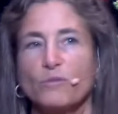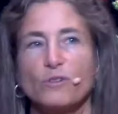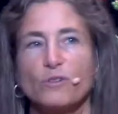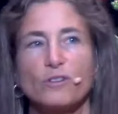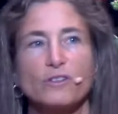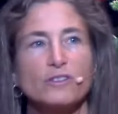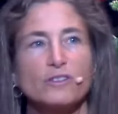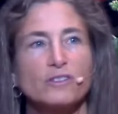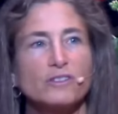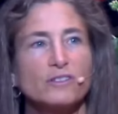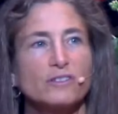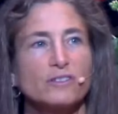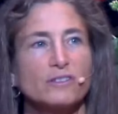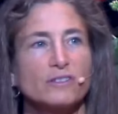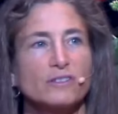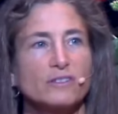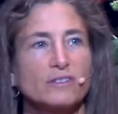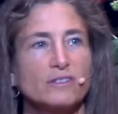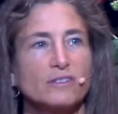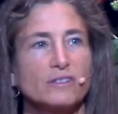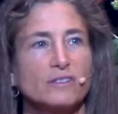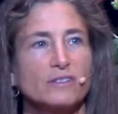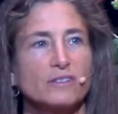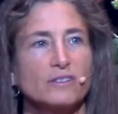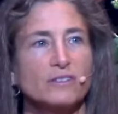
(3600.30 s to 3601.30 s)
worse
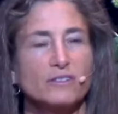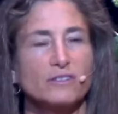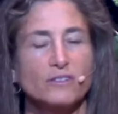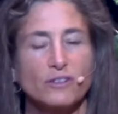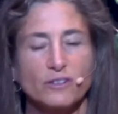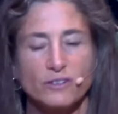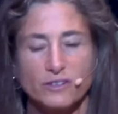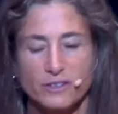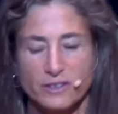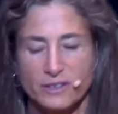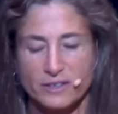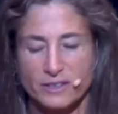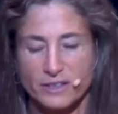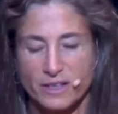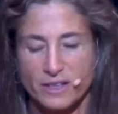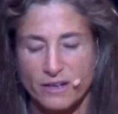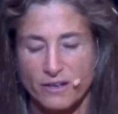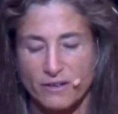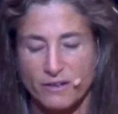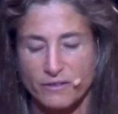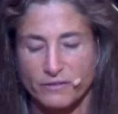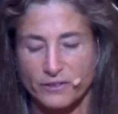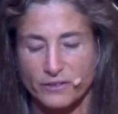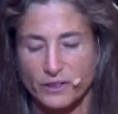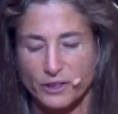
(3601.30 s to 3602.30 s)
start
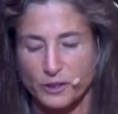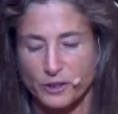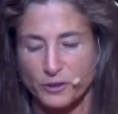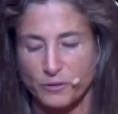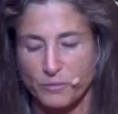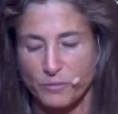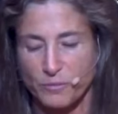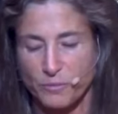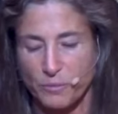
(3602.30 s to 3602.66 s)
dissolving.